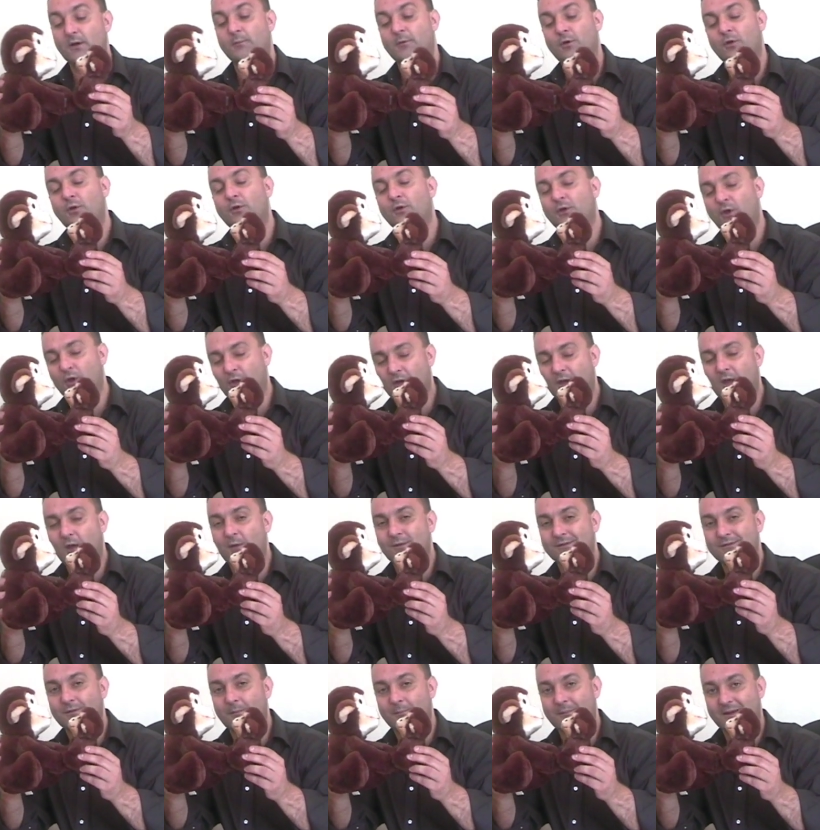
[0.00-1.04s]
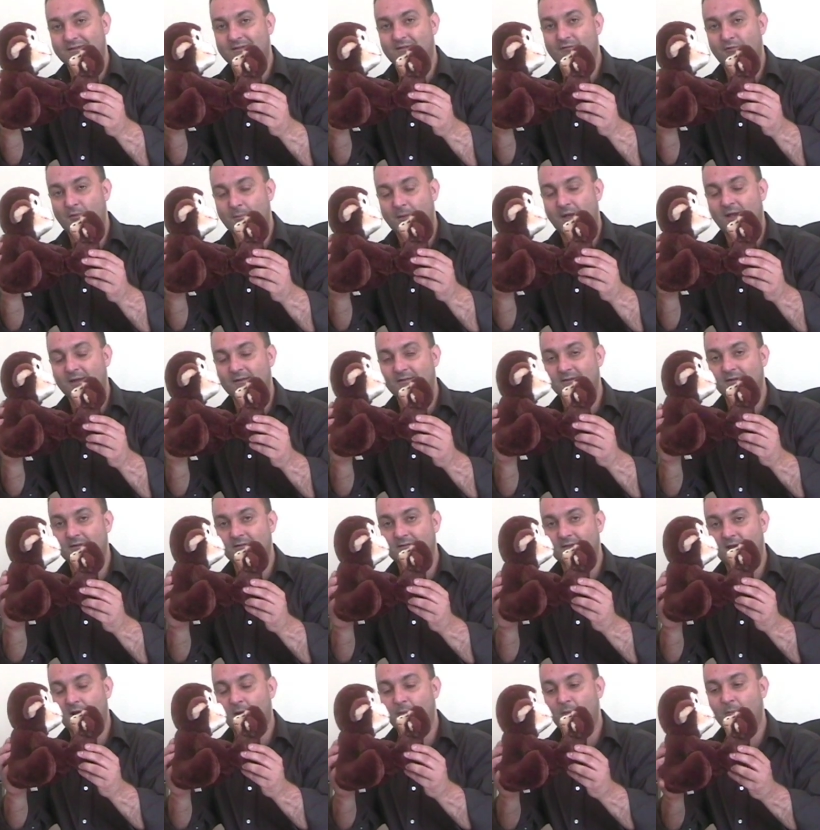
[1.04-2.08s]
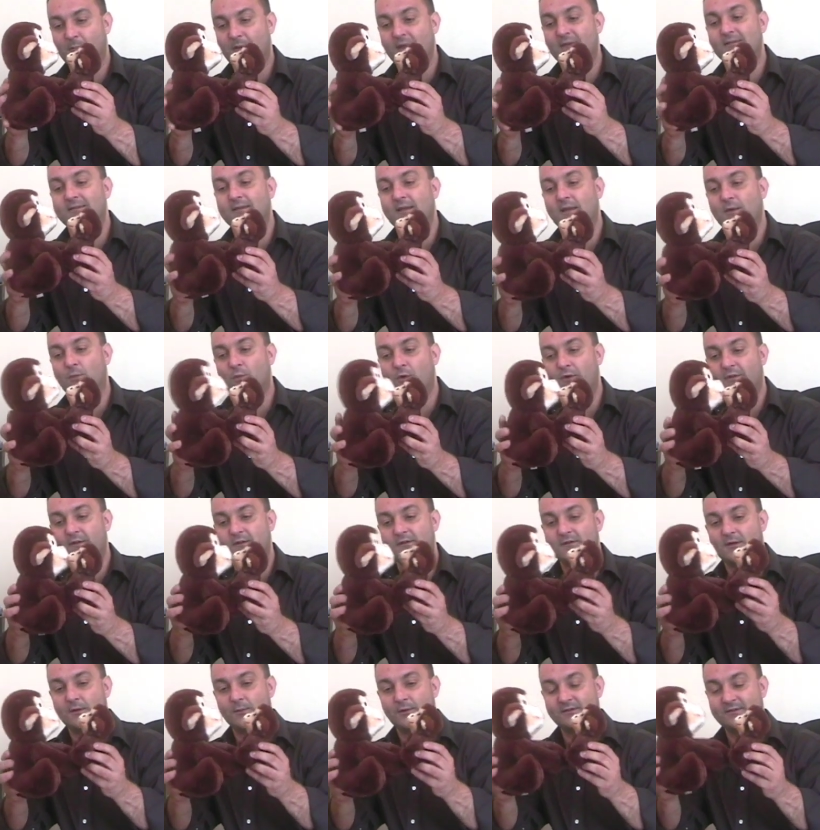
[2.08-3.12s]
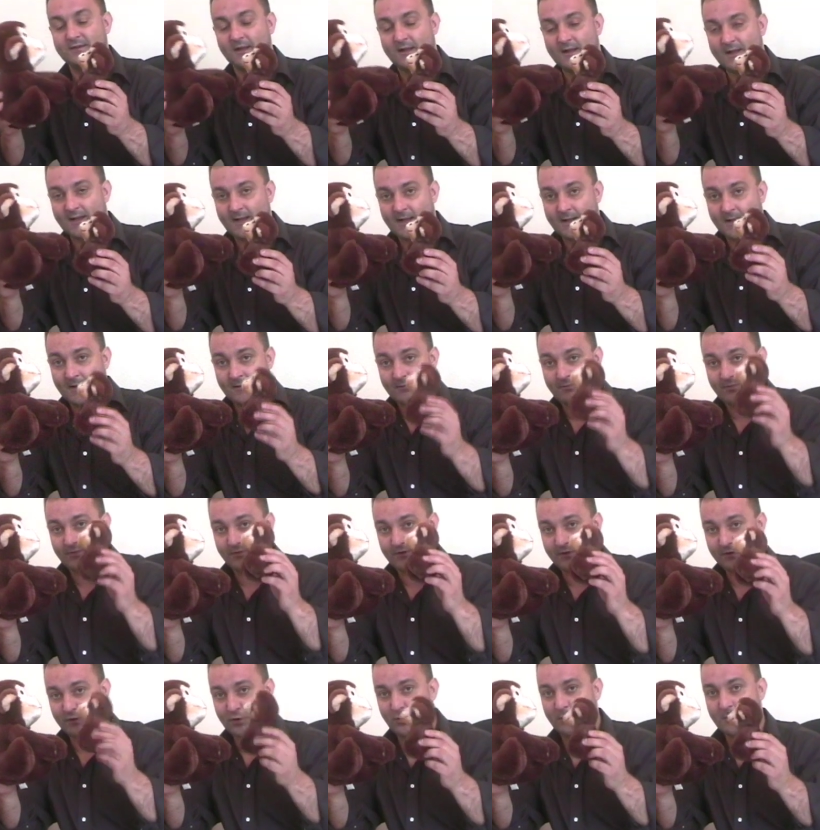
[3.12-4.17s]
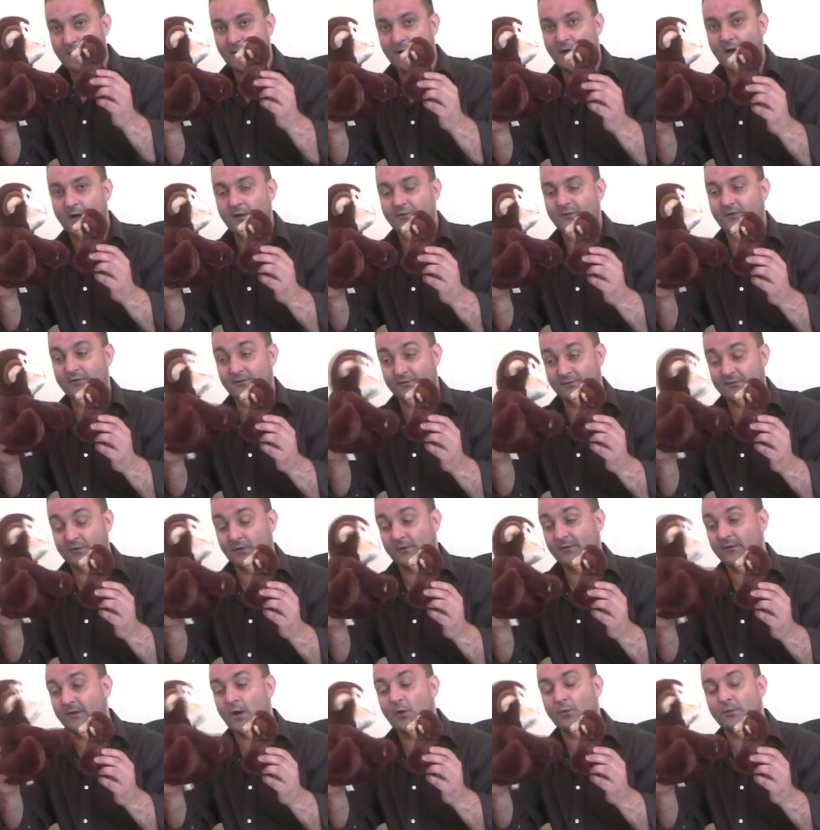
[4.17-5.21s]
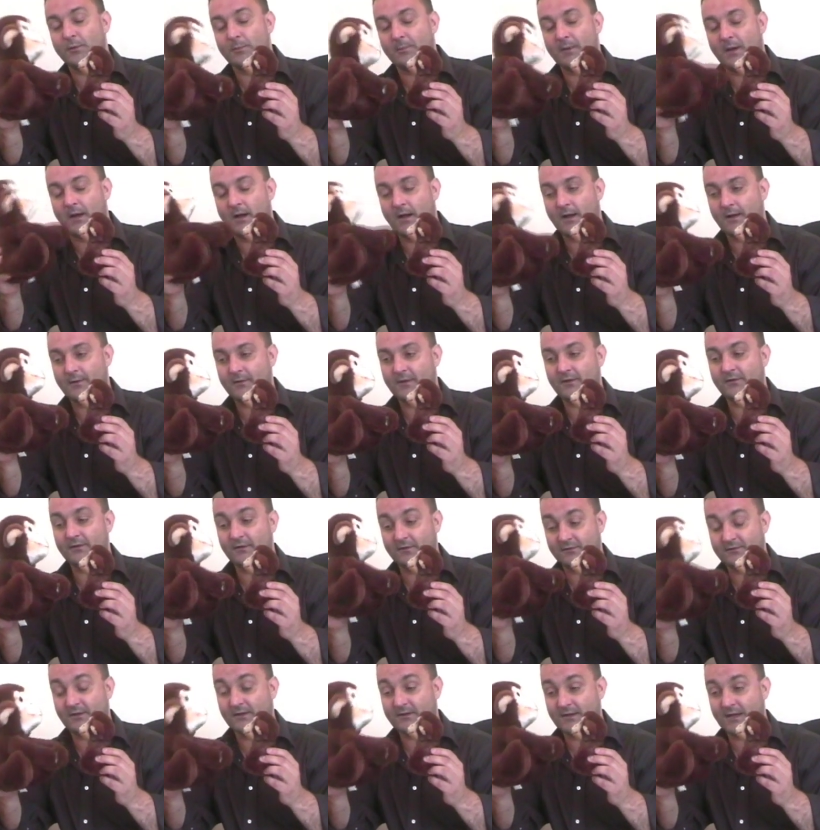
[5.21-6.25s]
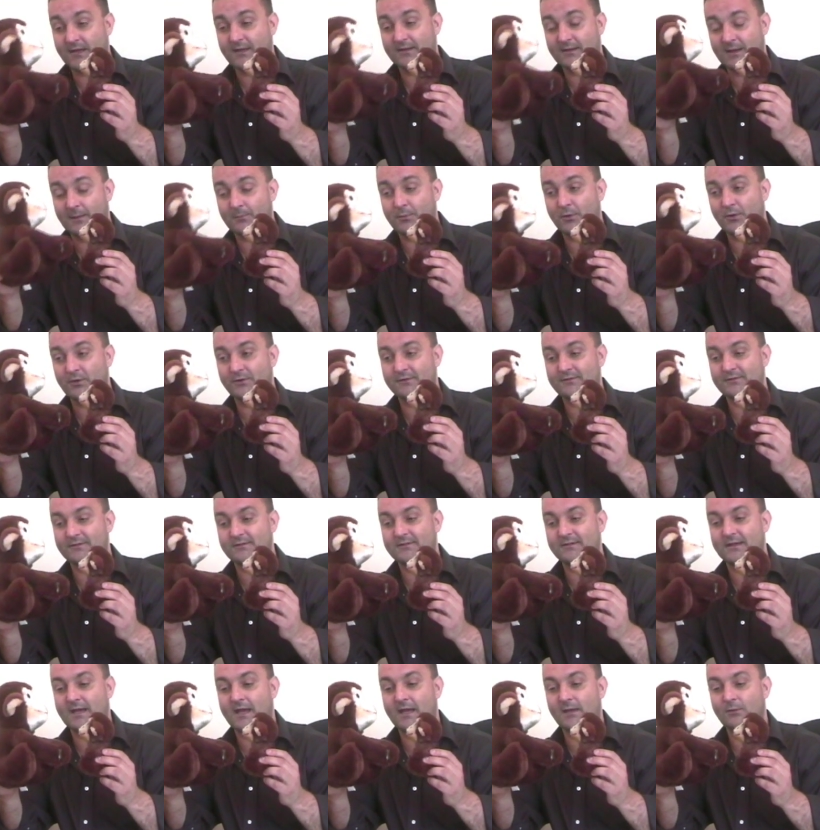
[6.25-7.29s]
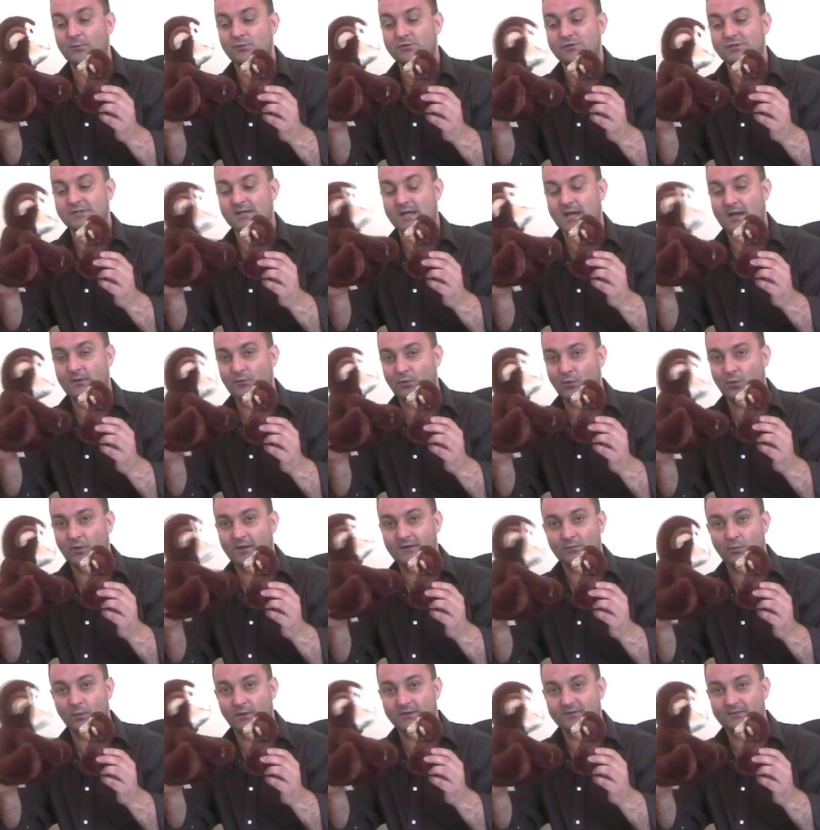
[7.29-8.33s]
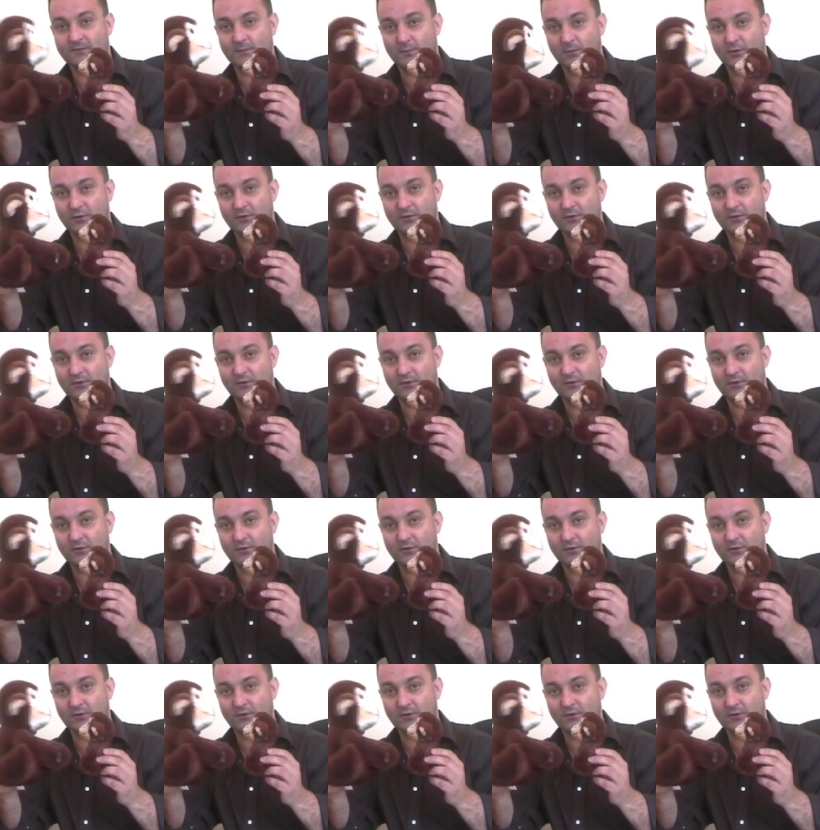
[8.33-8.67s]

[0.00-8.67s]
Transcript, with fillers: I'm not going to go into a massive amount of detail, but basically what they do is the young part, the, sorry, the older part today, that person today, will share all its wisdom